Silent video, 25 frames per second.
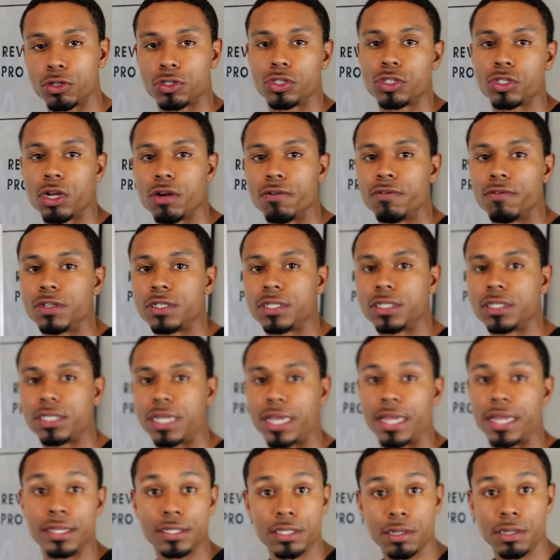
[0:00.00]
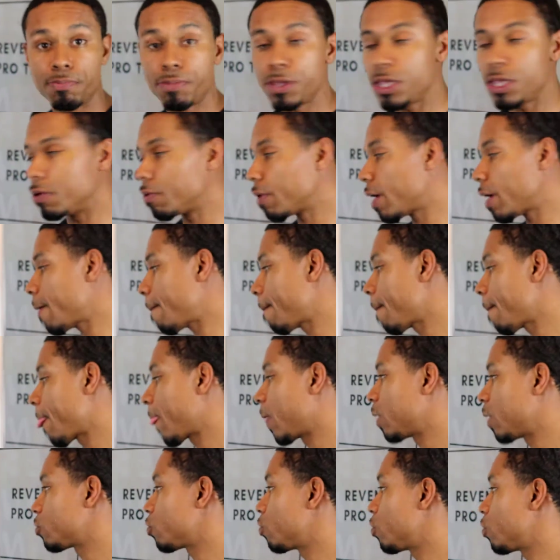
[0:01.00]
or service tend to be, right?
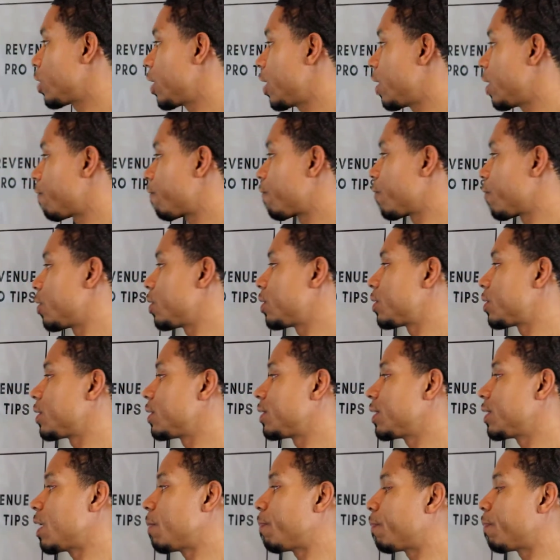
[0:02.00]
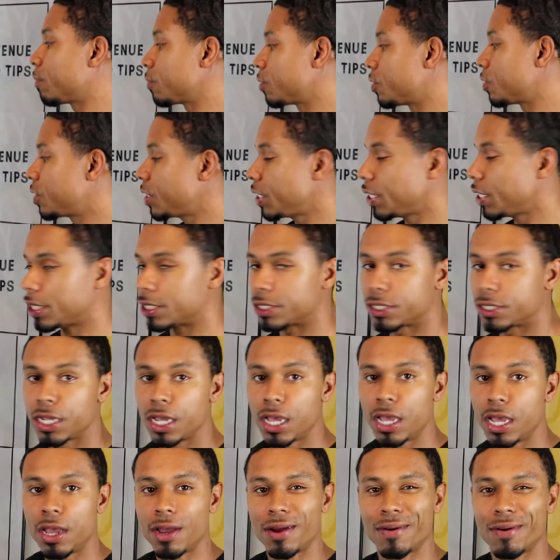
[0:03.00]
So again, for this example, jeans,
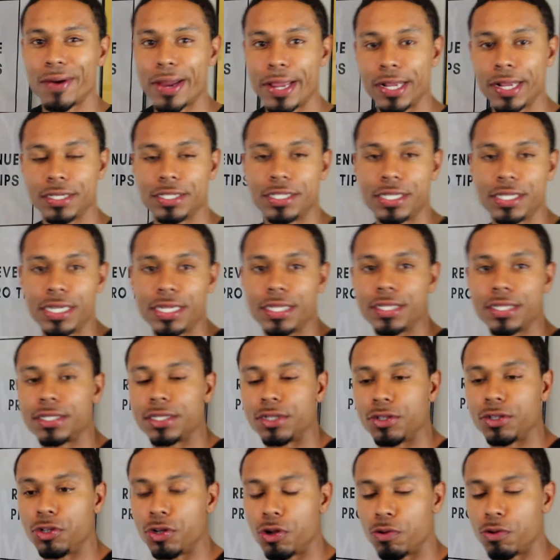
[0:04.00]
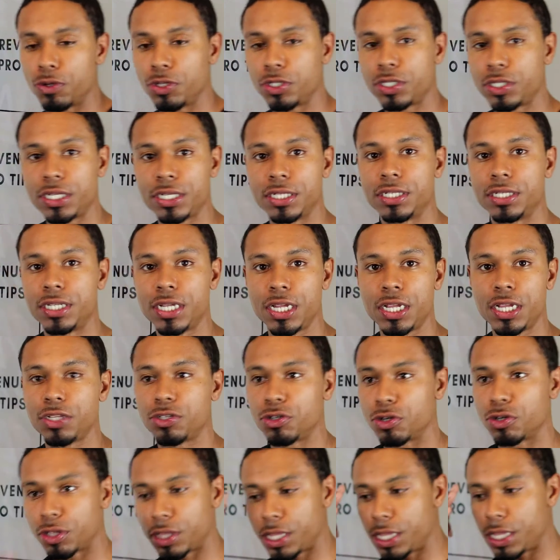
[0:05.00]
right? Jeans, when you see jeans,
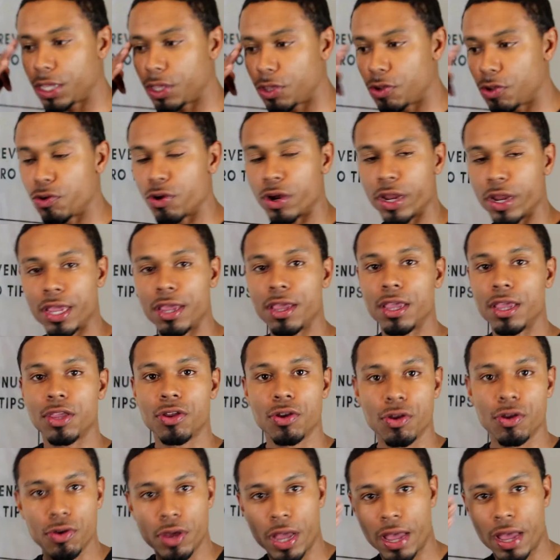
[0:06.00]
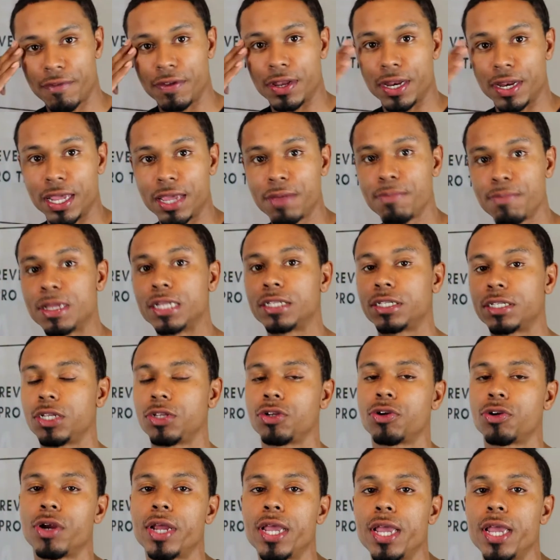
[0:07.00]
you have an image in
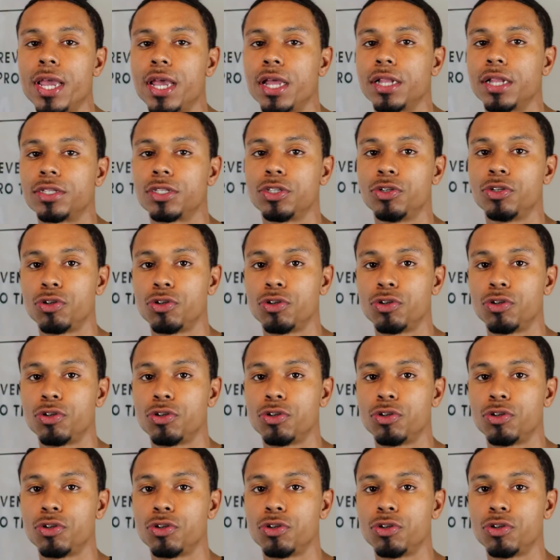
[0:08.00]
your head,